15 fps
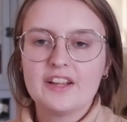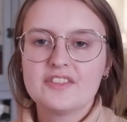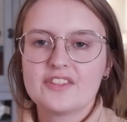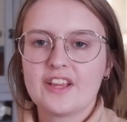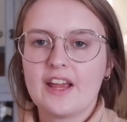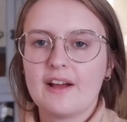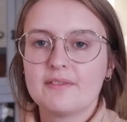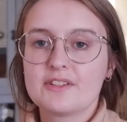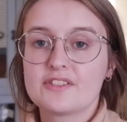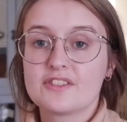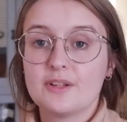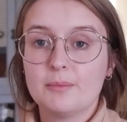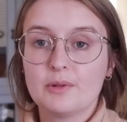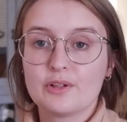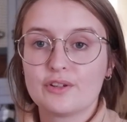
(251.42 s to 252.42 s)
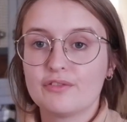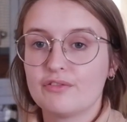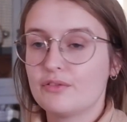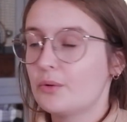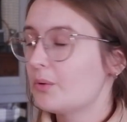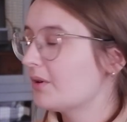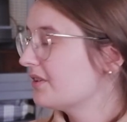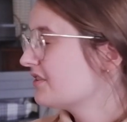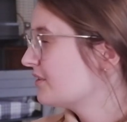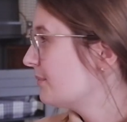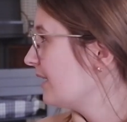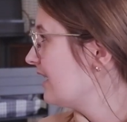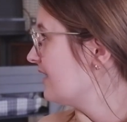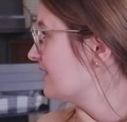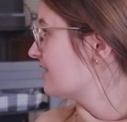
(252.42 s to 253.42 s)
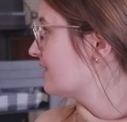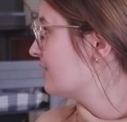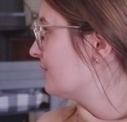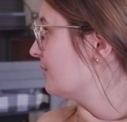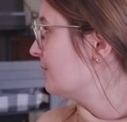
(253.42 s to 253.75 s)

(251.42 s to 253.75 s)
I'd say, have a similar floor space